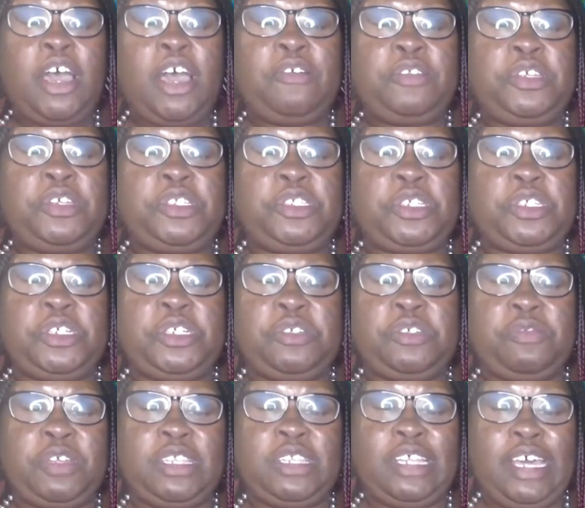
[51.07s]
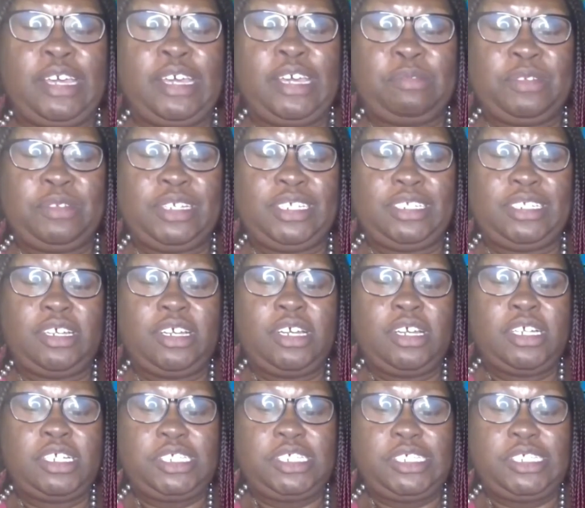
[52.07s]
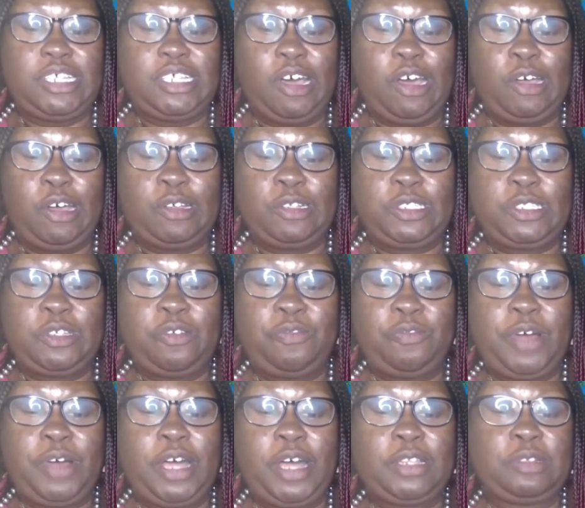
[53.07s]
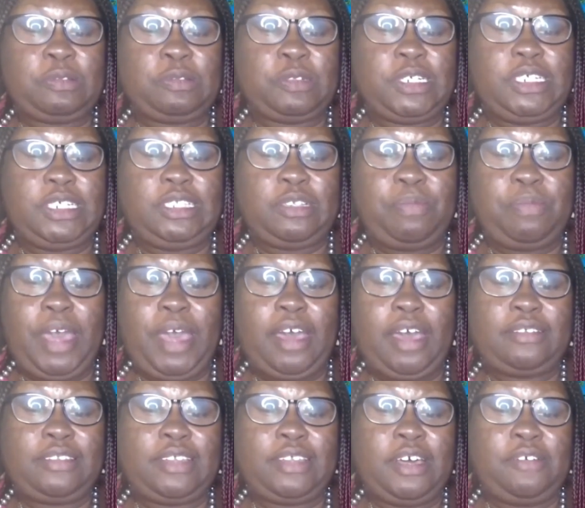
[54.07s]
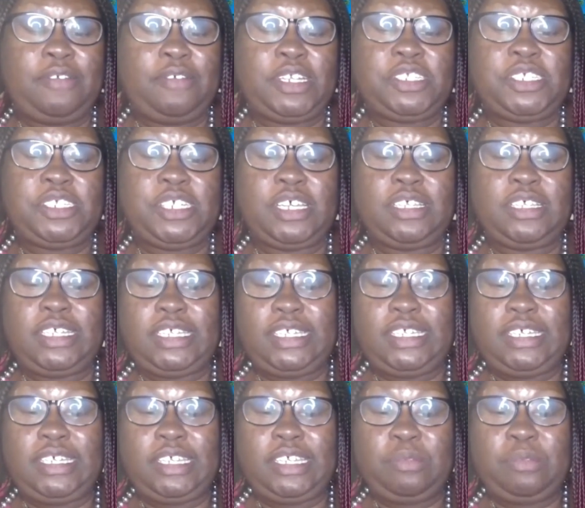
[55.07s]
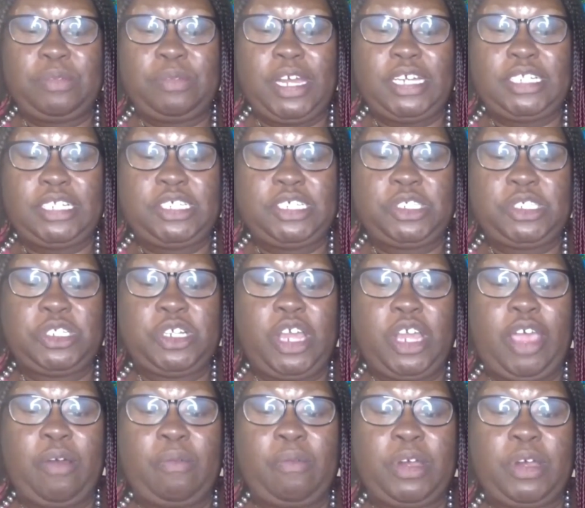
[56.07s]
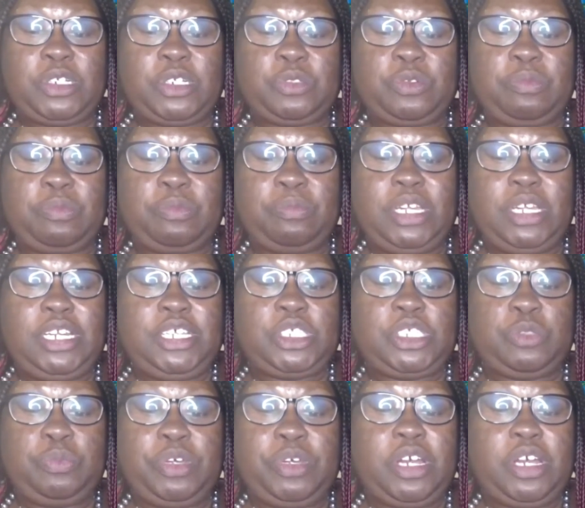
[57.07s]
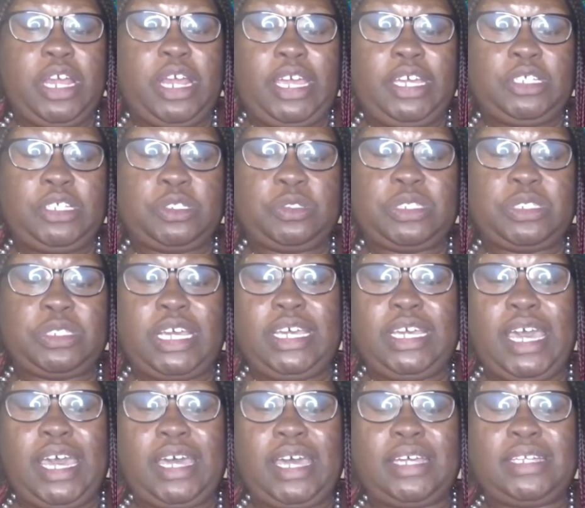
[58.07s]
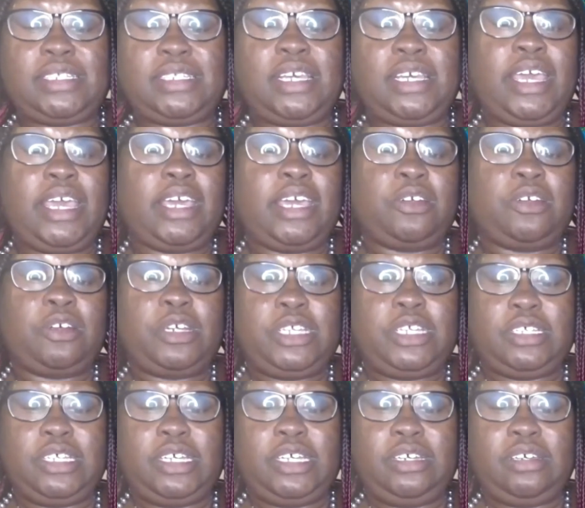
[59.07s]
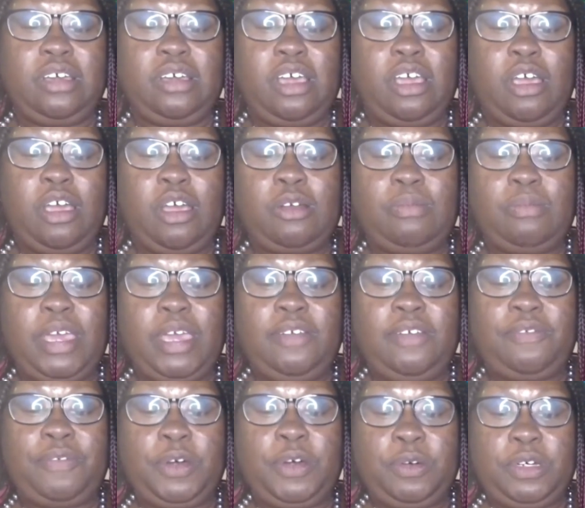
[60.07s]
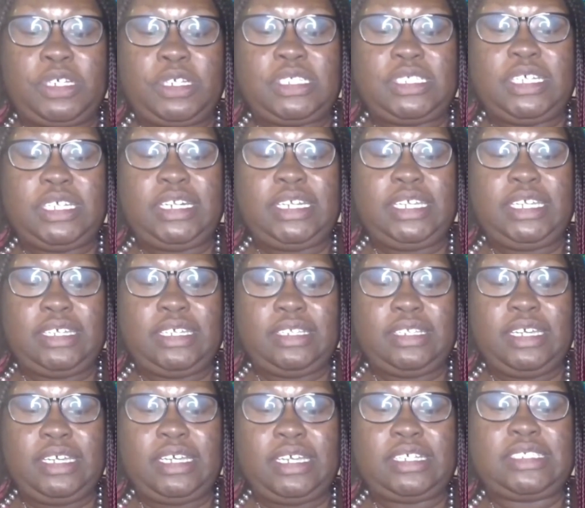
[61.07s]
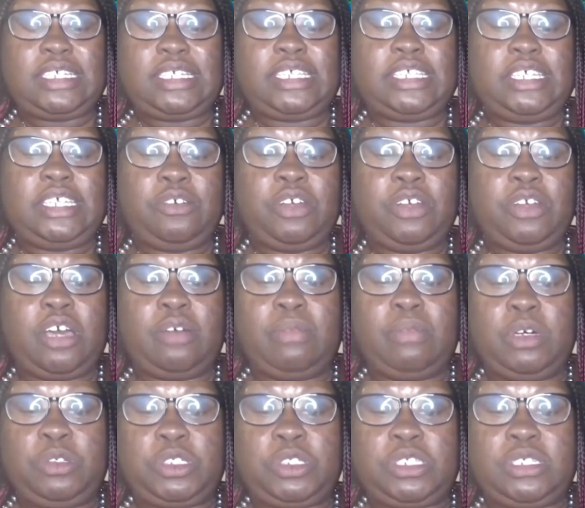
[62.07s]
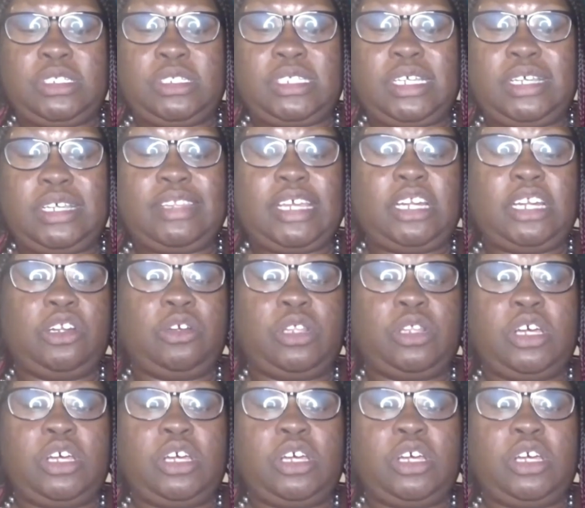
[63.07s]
of the Church of Enlightenment. She's also following the path of angelic healing practitioner and works with many spirit angels and guides in her healing. Her main focus in healing is clearing emotions that no